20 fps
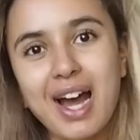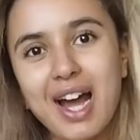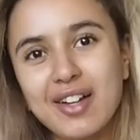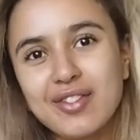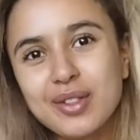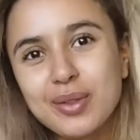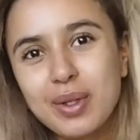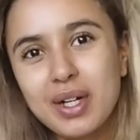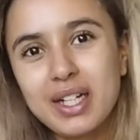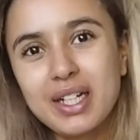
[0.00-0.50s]
Hi
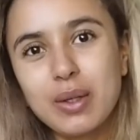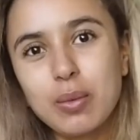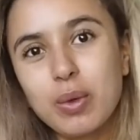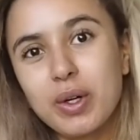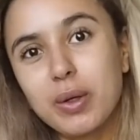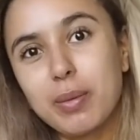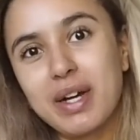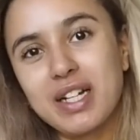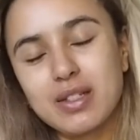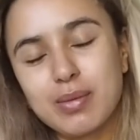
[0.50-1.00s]
everyone and
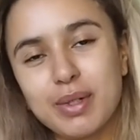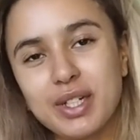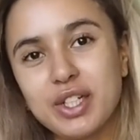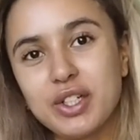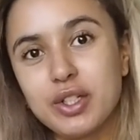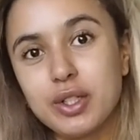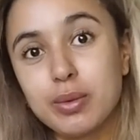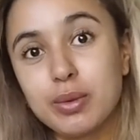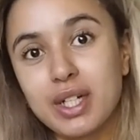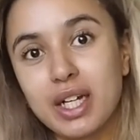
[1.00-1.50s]
welcome back to my
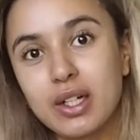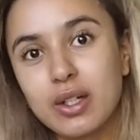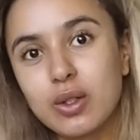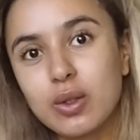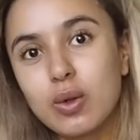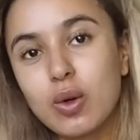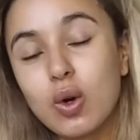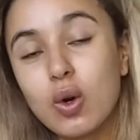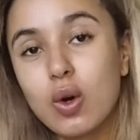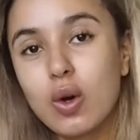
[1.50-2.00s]
YouTube
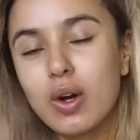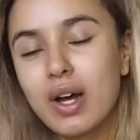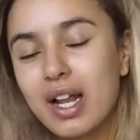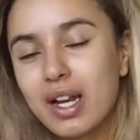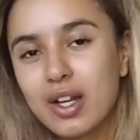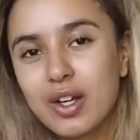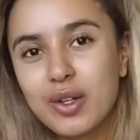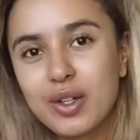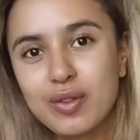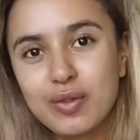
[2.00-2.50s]
channel, or
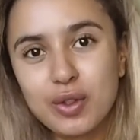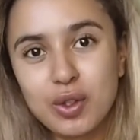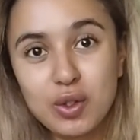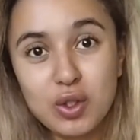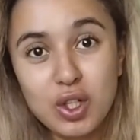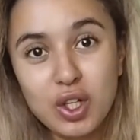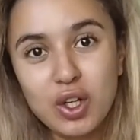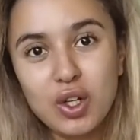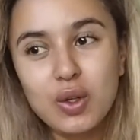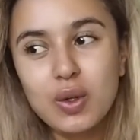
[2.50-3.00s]
hello if you're
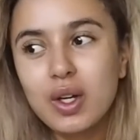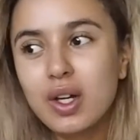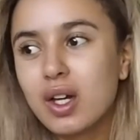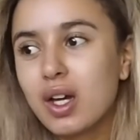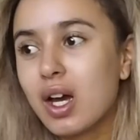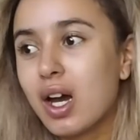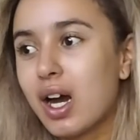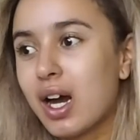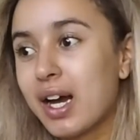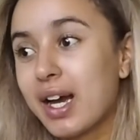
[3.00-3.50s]
new.
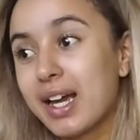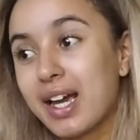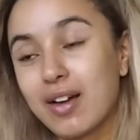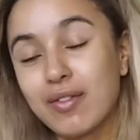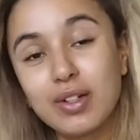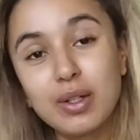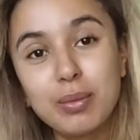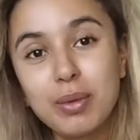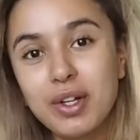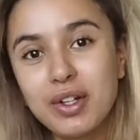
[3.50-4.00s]
I
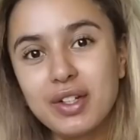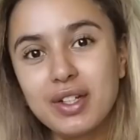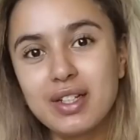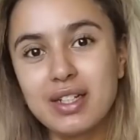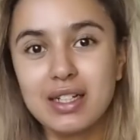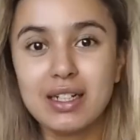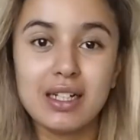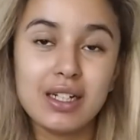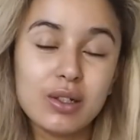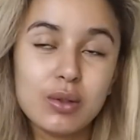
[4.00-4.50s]
haven't uploaded
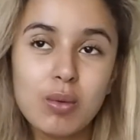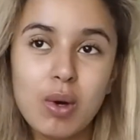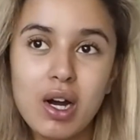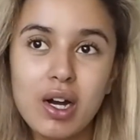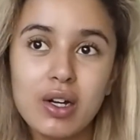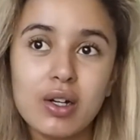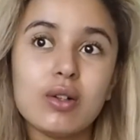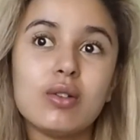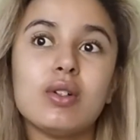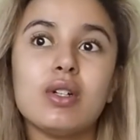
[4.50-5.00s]
in a little
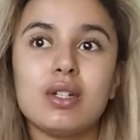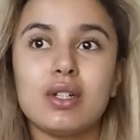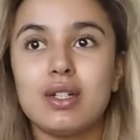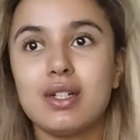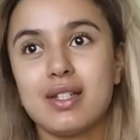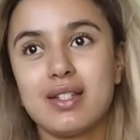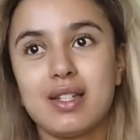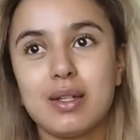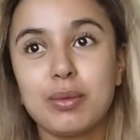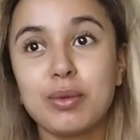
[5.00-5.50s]
while,
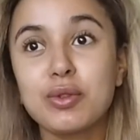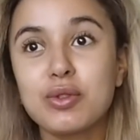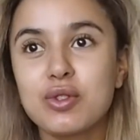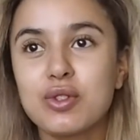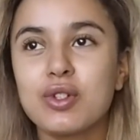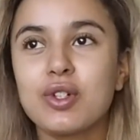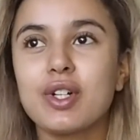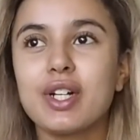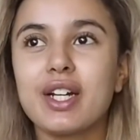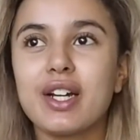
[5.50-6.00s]
same old
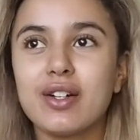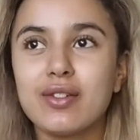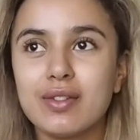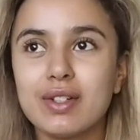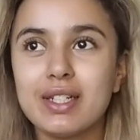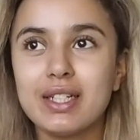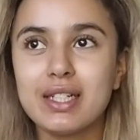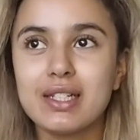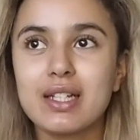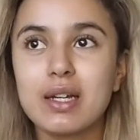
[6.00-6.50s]
story. I
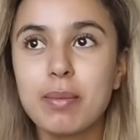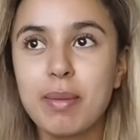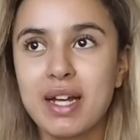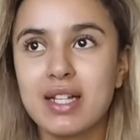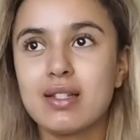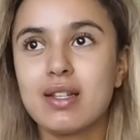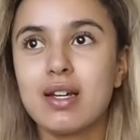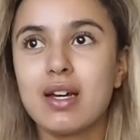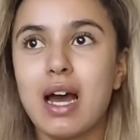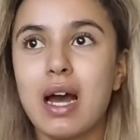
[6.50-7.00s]
really need to get
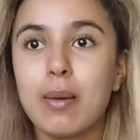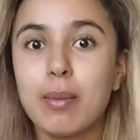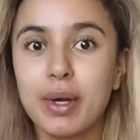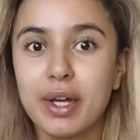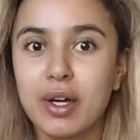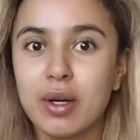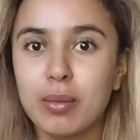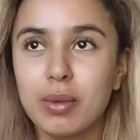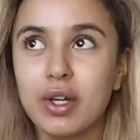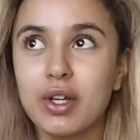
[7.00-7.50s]
better at my
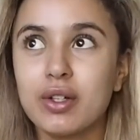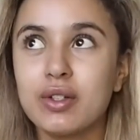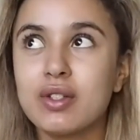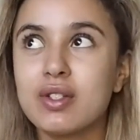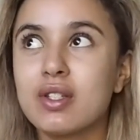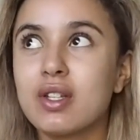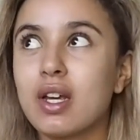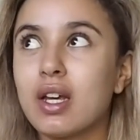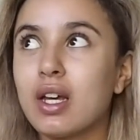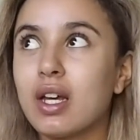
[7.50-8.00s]

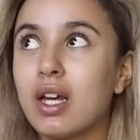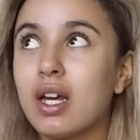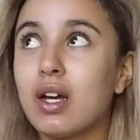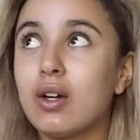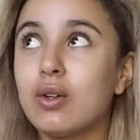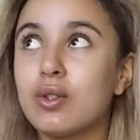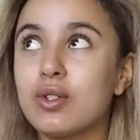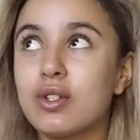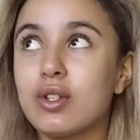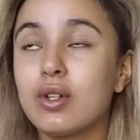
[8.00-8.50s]
uploads.
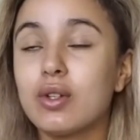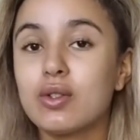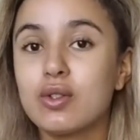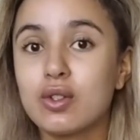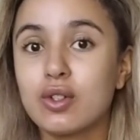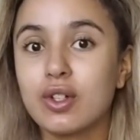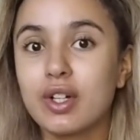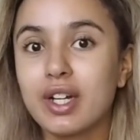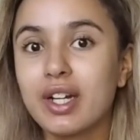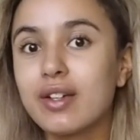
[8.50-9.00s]
Also,
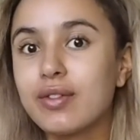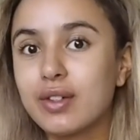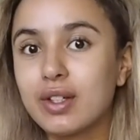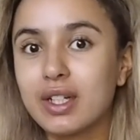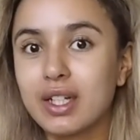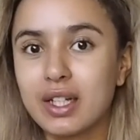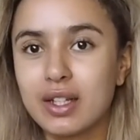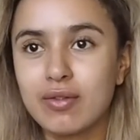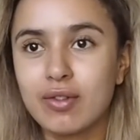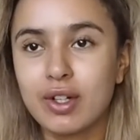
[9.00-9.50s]
sorry if you
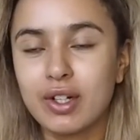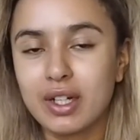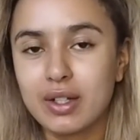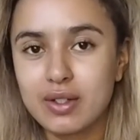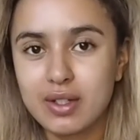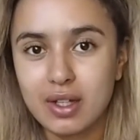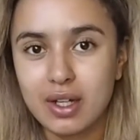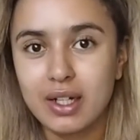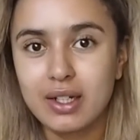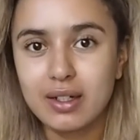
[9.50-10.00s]
can hear the road
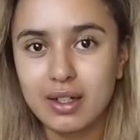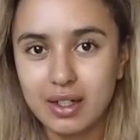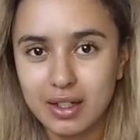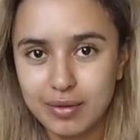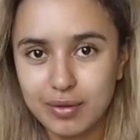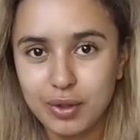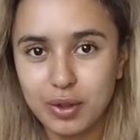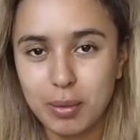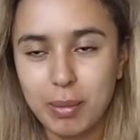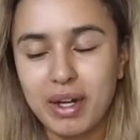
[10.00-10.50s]
outside, I
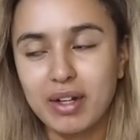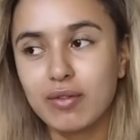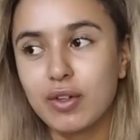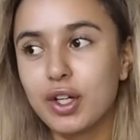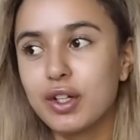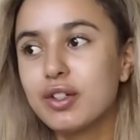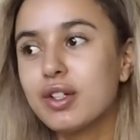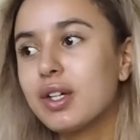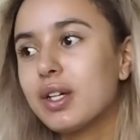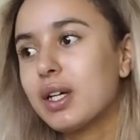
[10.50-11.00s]
live on a main
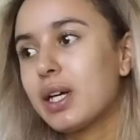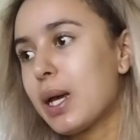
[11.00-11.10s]
road.